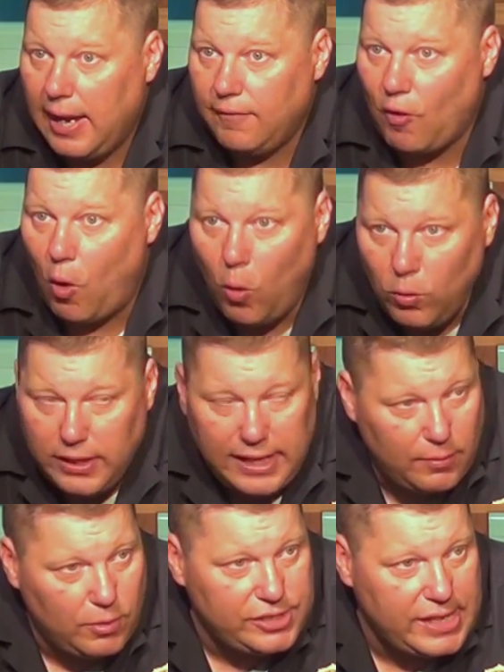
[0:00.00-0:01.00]
If
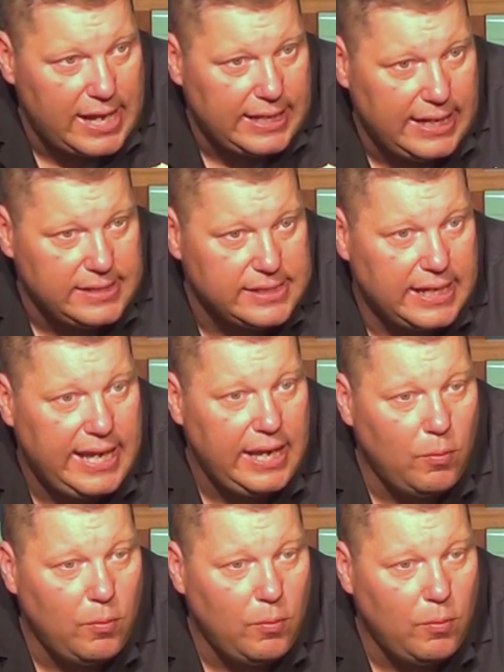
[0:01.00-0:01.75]
only it was that easy.